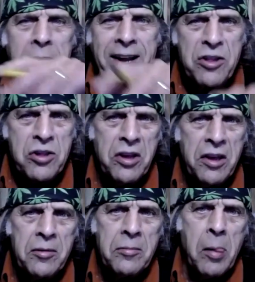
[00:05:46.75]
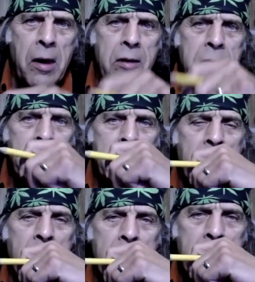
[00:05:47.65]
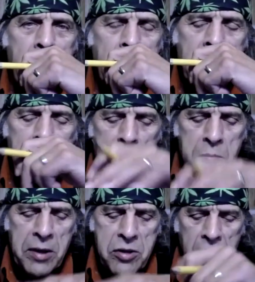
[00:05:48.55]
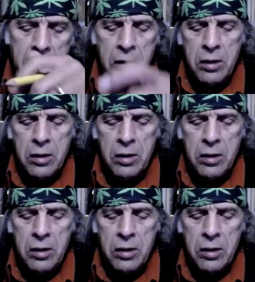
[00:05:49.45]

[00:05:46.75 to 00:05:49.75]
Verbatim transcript: not seeing. Something's missing.